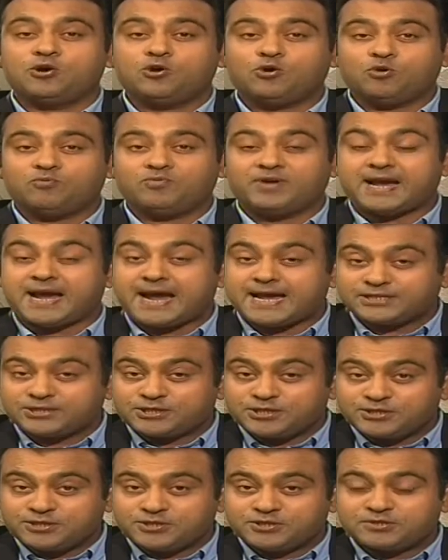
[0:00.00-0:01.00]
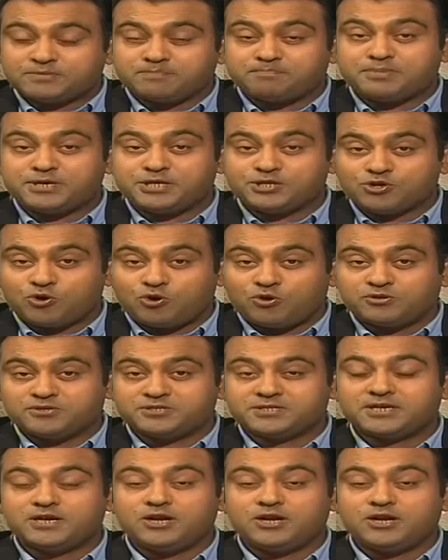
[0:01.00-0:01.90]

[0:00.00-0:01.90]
over assets beyond